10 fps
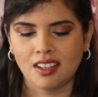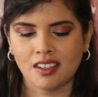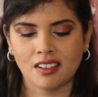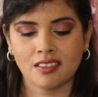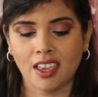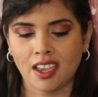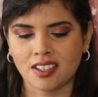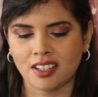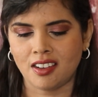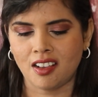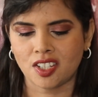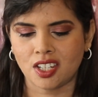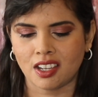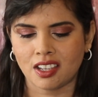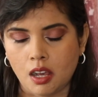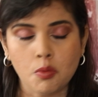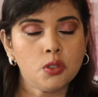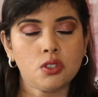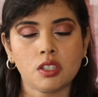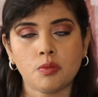uh, there to last year. I'm
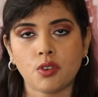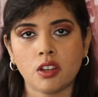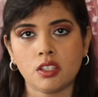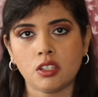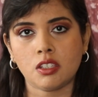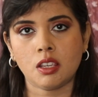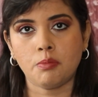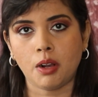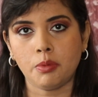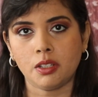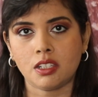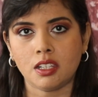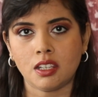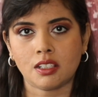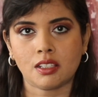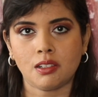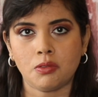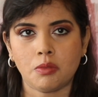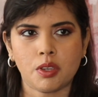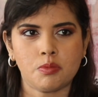also surprised to see bubble tea
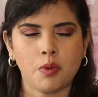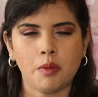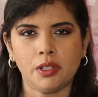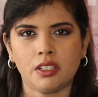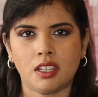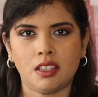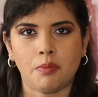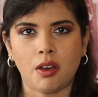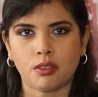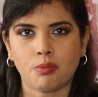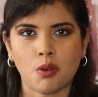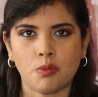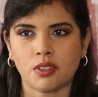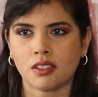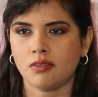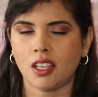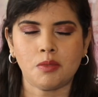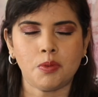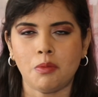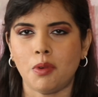excluded. because bubble tea, the bath bombs. There's
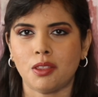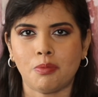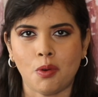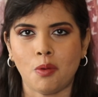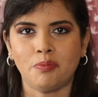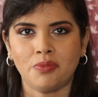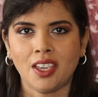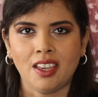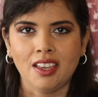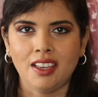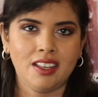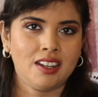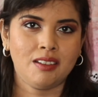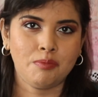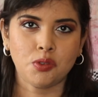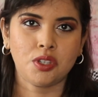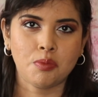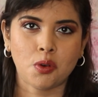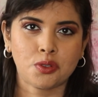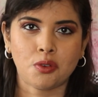been a bath bomb in a beauty
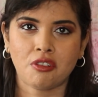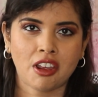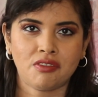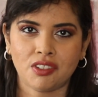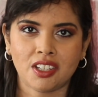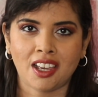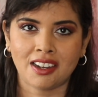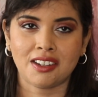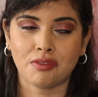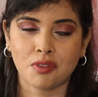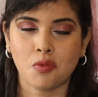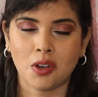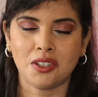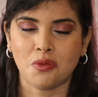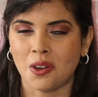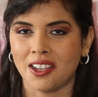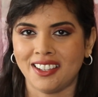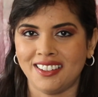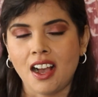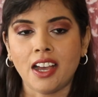box or advent calendar for quite a
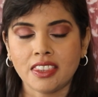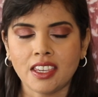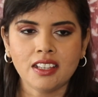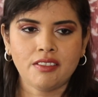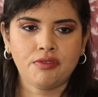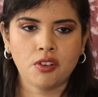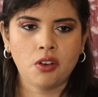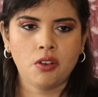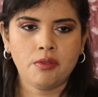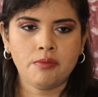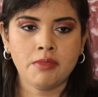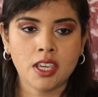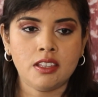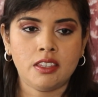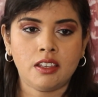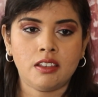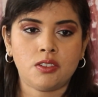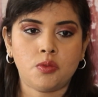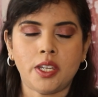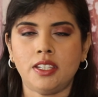while. I think for me, the
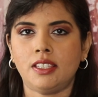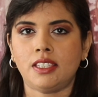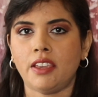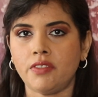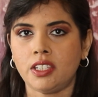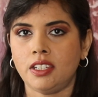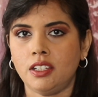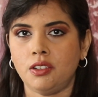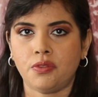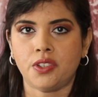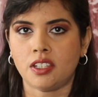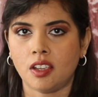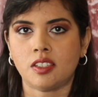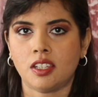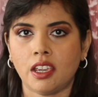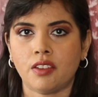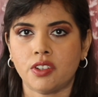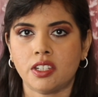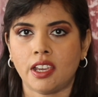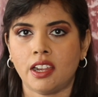2017 Look Fantastic
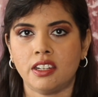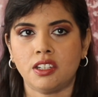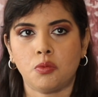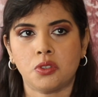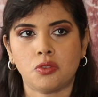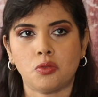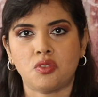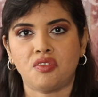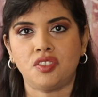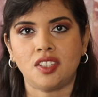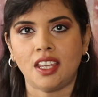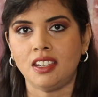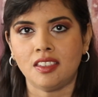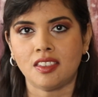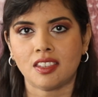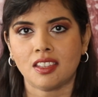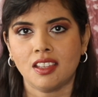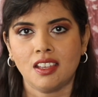advent calendar was a sort of zenith.